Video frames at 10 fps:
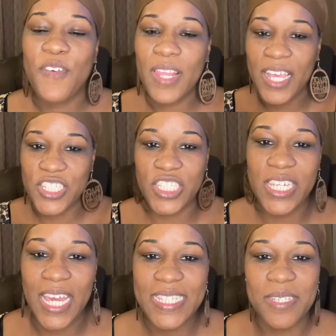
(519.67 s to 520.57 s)
she
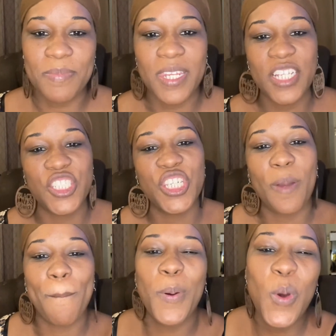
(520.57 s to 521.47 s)
has something that she
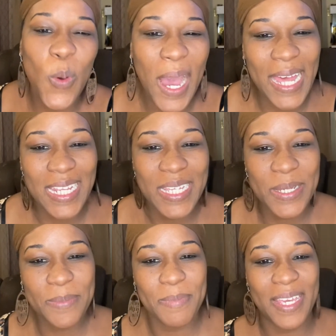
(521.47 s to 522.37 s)
can pull out of
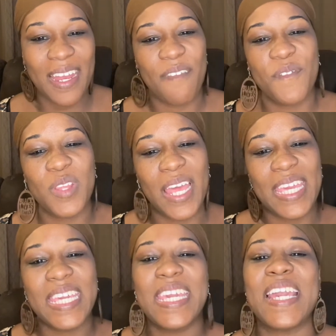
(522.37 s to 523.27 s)
him. And I feel like
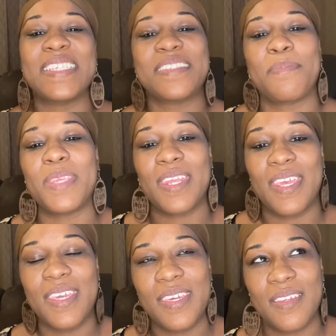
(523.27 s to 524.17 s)
he has something that
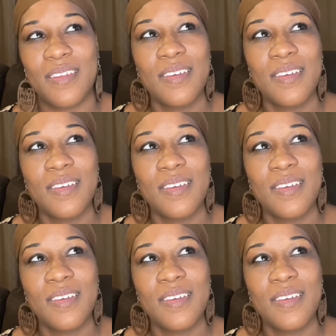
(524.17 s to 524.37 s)
he can